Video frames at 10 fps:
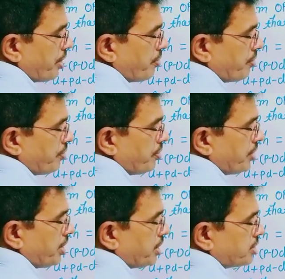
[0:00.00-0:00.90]
Q
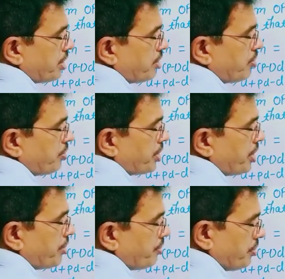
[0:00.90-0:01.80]
is equal
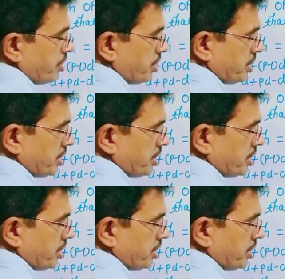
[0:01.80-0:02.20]
to Q.